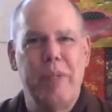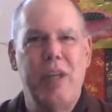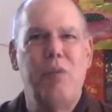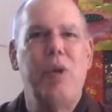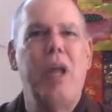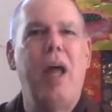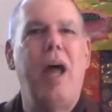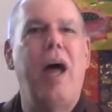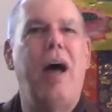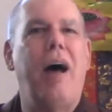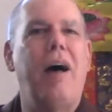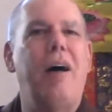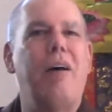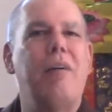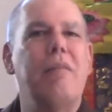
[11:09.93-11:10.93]
And then we
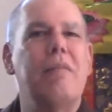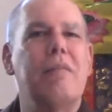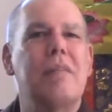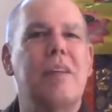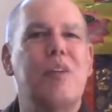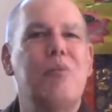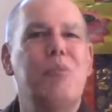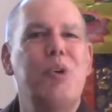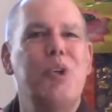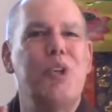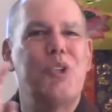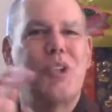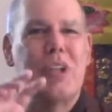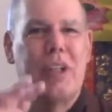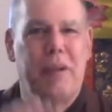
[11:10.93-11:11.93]
have the
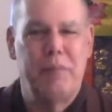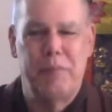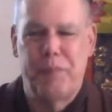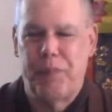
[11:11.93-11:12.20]
Buddhist club.